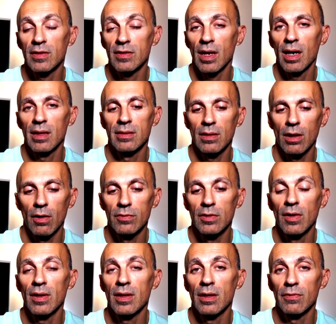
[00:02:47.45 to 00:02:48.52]
sides of
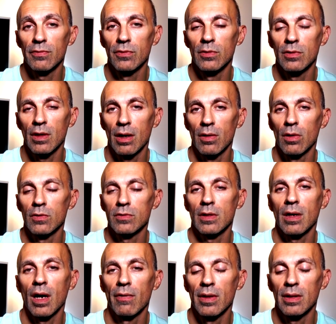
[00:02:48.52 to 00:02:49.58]
the rear foot are also
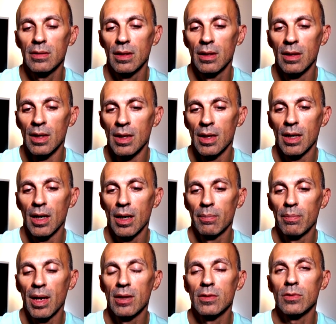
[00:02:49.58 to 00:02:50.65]
covered
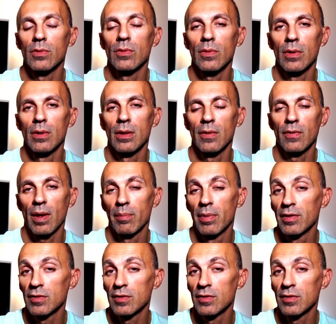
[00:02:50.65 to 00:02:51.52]
by two rubber